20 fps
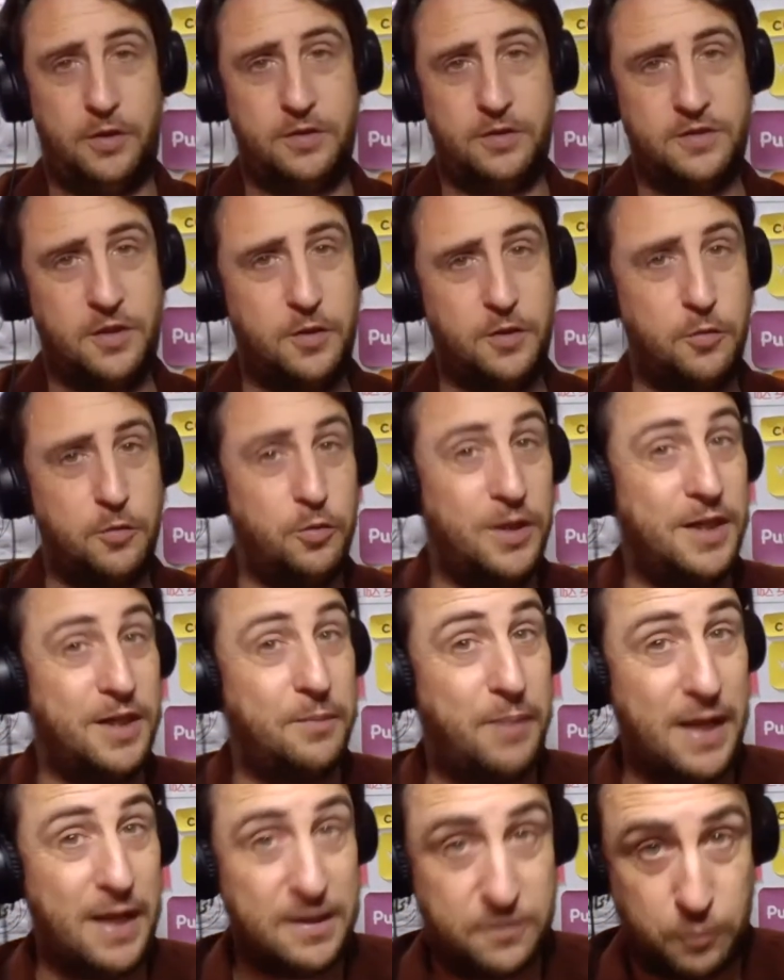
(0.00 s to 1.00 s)
So you will need a
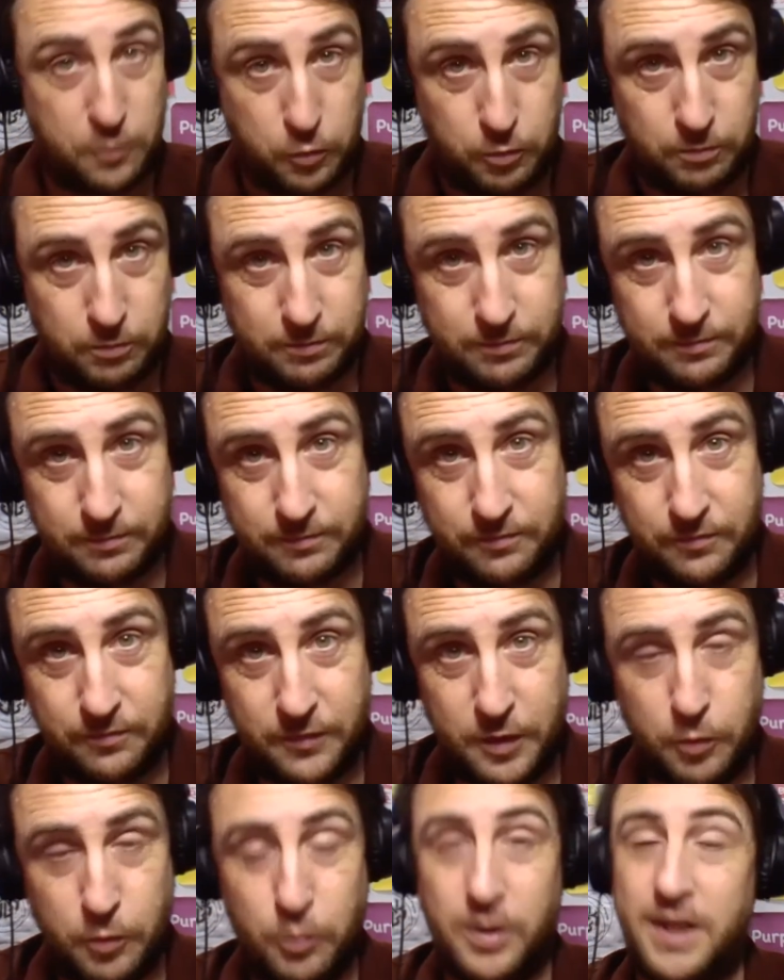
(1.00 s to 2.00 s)
pencil.
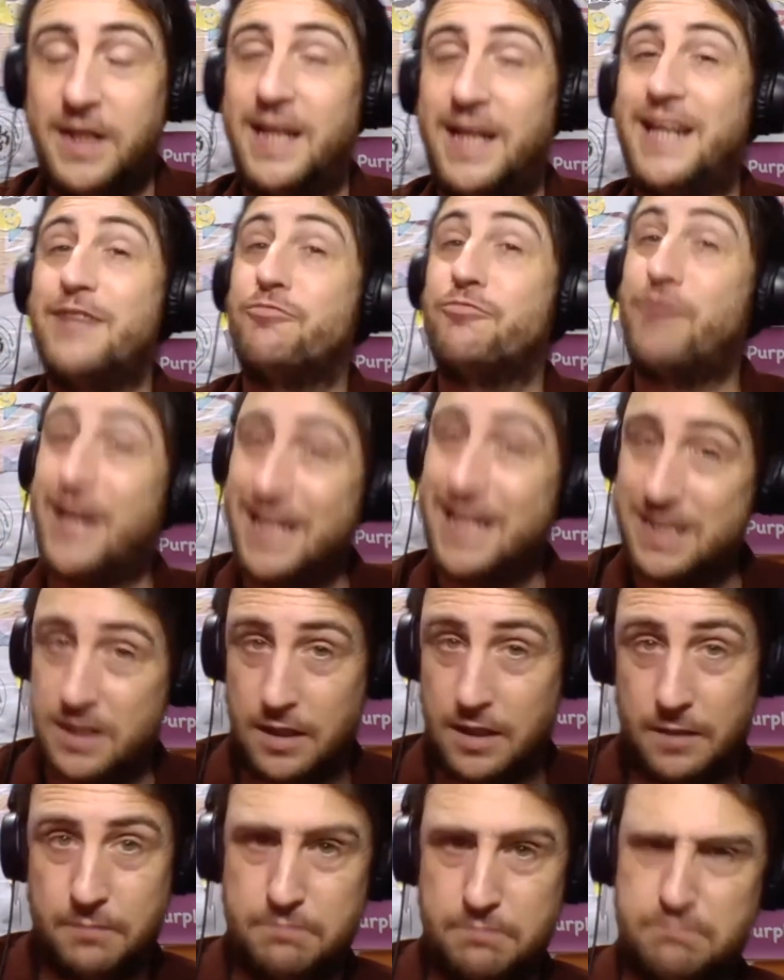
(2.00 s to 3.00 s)
You will need an eraser.